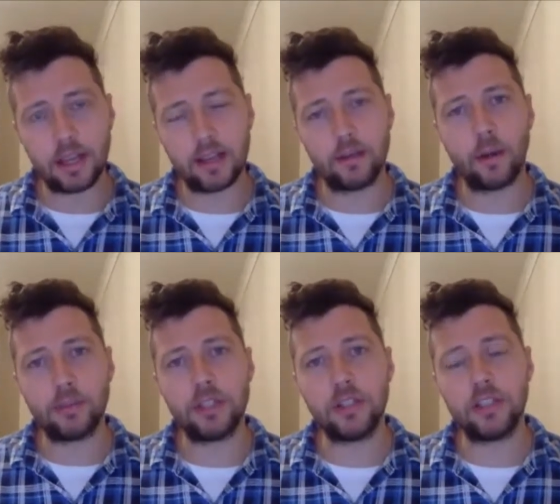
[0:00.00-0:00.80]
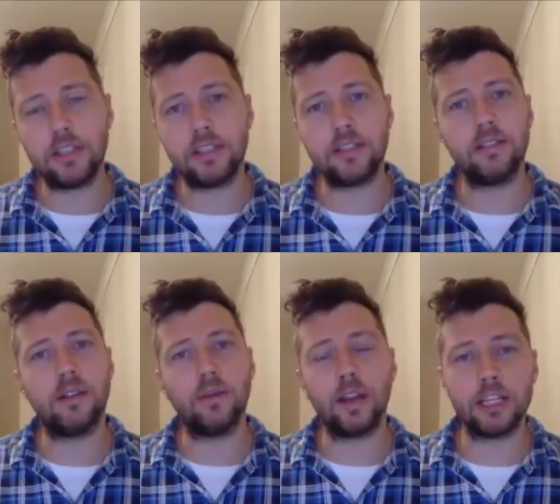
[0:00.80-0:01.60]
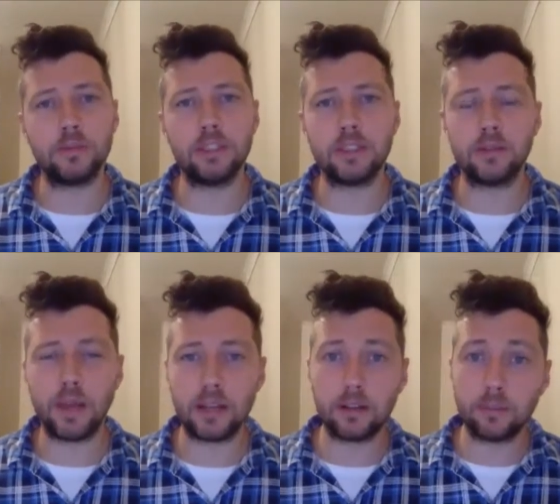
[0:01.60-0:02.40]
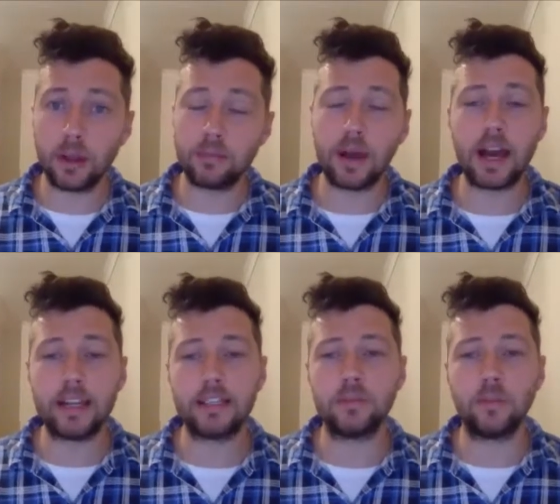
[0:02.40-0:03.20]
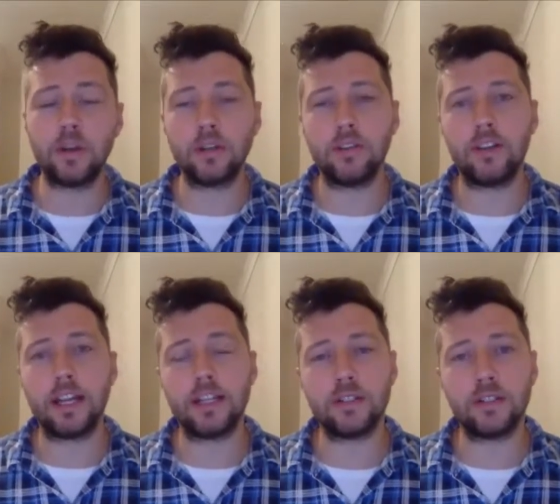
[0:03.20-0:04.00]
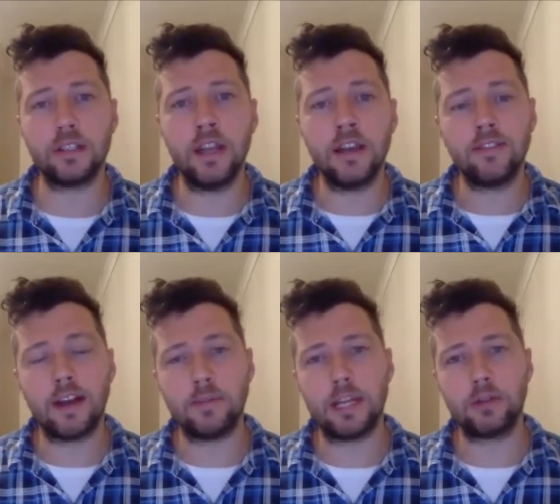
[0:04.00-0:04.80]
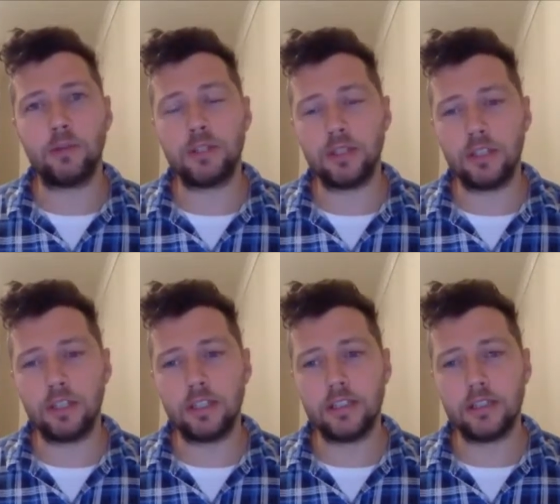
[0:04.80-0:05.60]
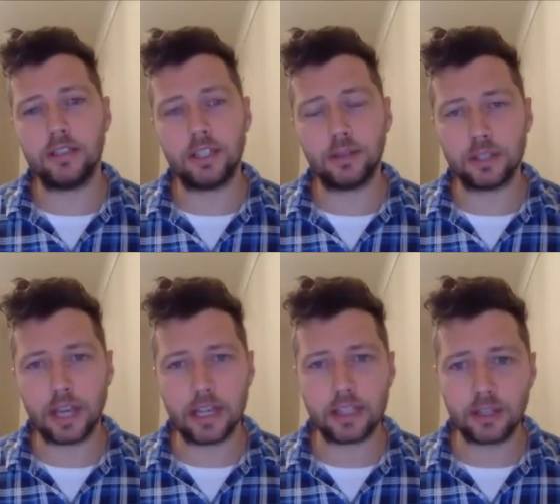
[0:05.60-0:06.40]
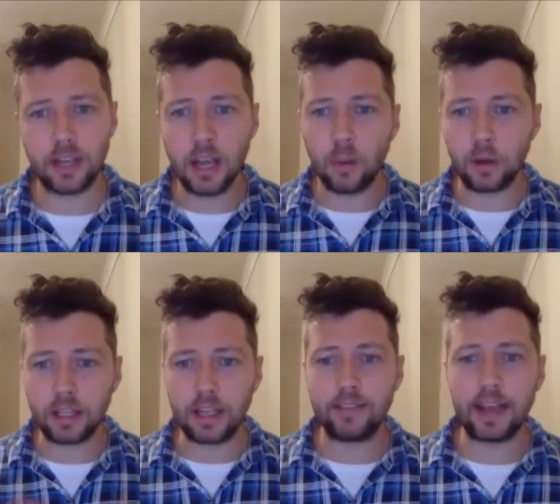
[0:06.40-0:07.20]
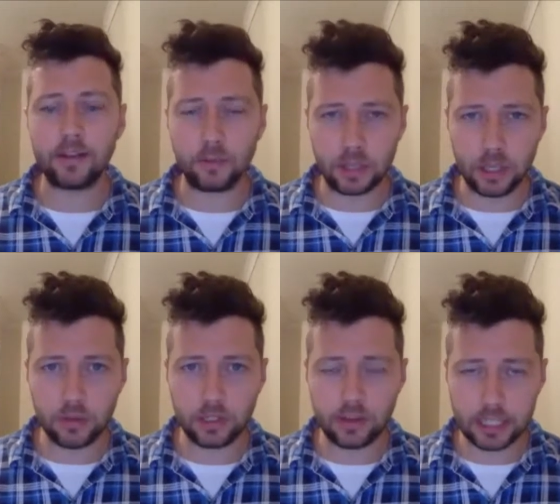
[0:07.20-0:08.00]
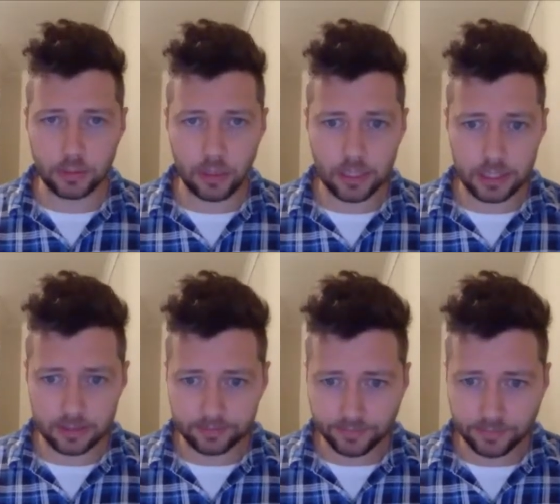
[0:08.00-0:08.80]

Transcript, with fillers: uh, opportunities and arrangements depending on both parties and what your financial and farm management opportunities and skills are. So we leave that with you and your experts.